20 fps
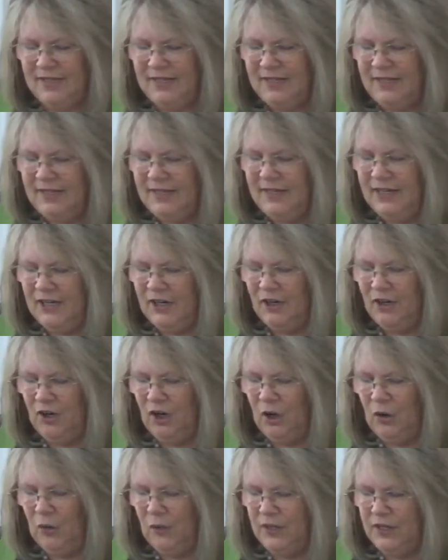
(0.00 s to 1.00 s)
Hear,
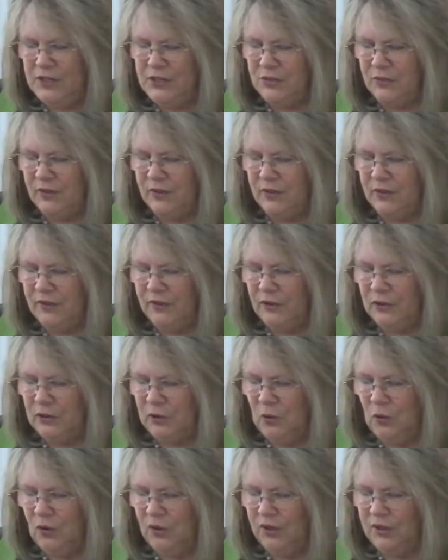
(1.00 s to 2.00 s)
O Israel, the
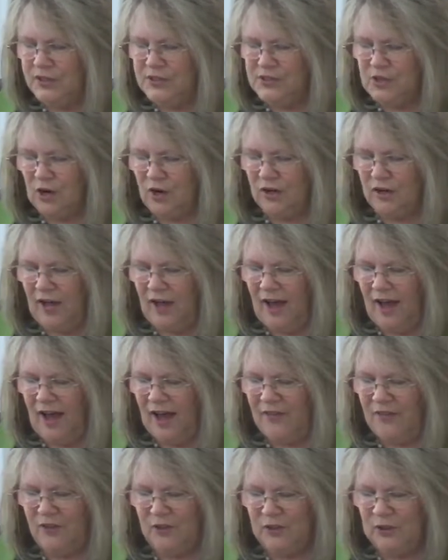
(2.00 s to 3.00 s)
Lord is our
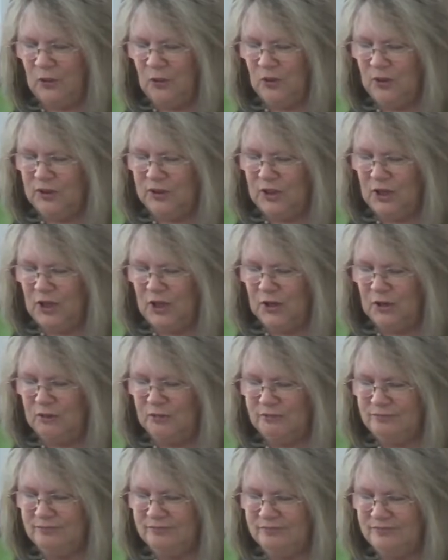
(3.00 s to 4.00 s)
God, the Lord
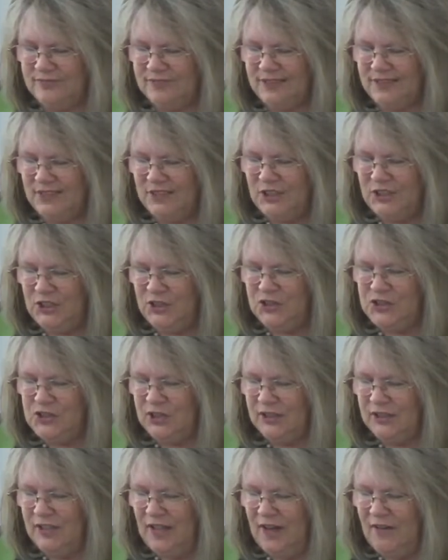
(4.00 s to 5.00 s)
alone. You
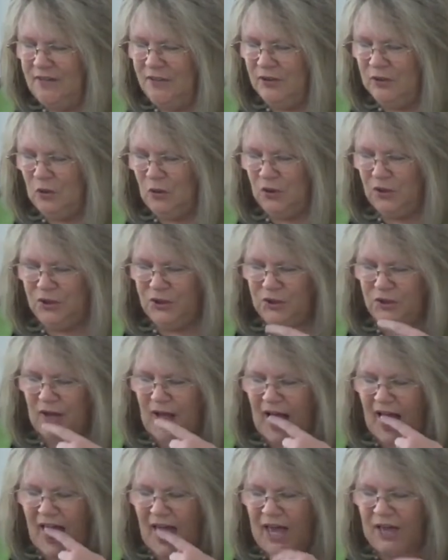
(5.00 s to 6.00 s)
shall love the Lord your
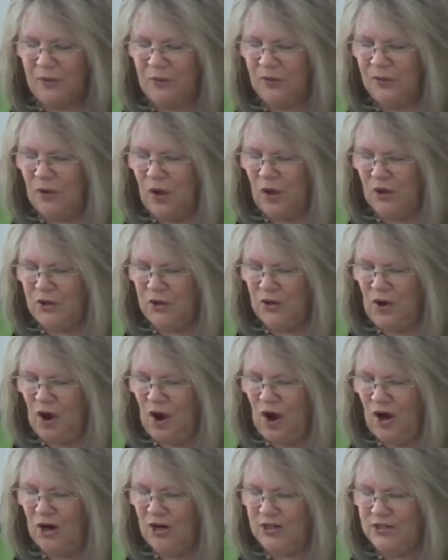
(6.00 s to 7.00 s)
God with all your
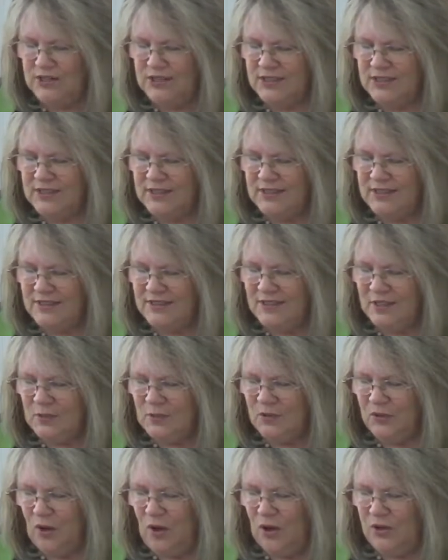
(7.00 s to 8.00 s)
heart, and
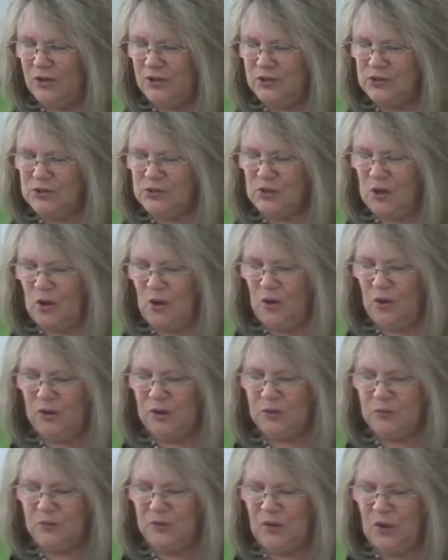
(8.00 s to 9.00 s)
with all your soul,
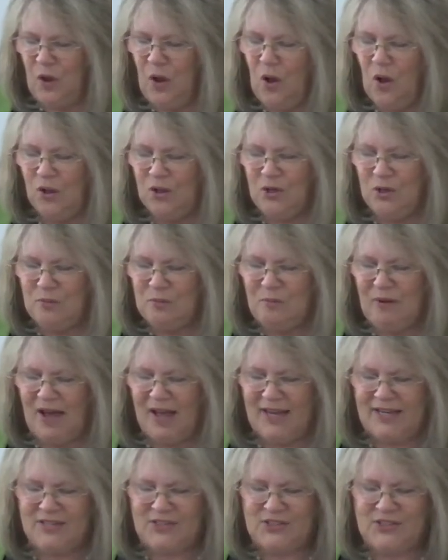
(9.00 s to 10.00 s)
and with all your
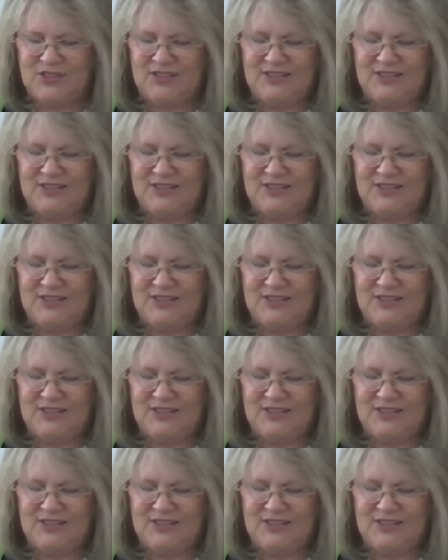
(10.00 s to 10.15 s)
might.